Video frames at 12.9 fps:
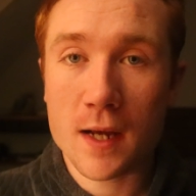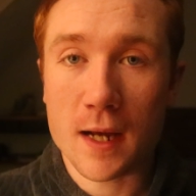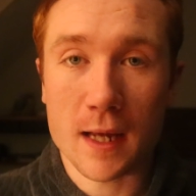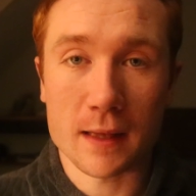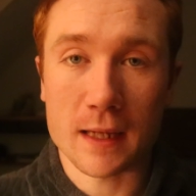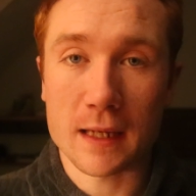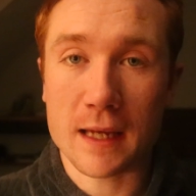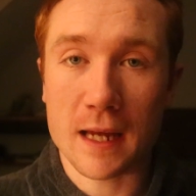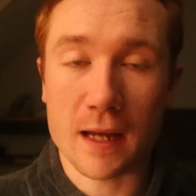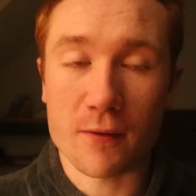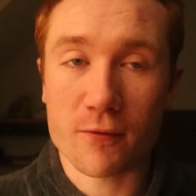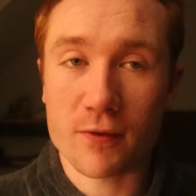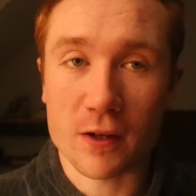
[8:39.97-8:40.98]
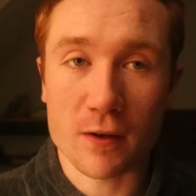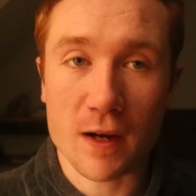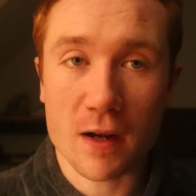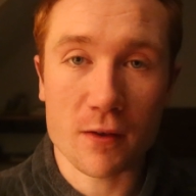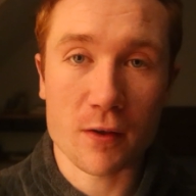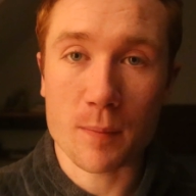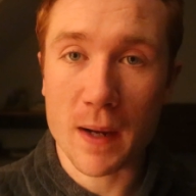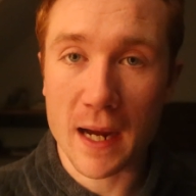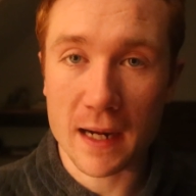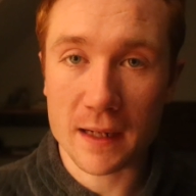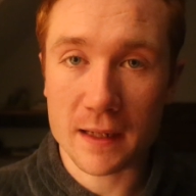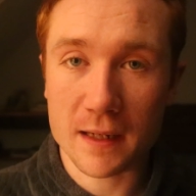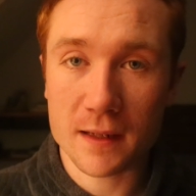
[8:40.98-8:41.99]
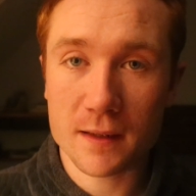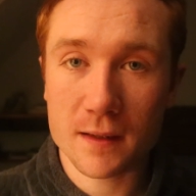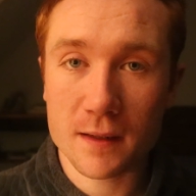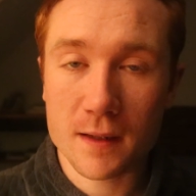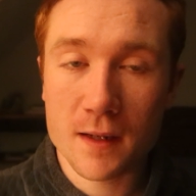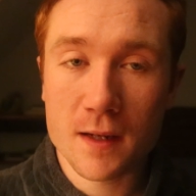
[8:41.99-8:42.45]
and they can't figure out and they're panicking, and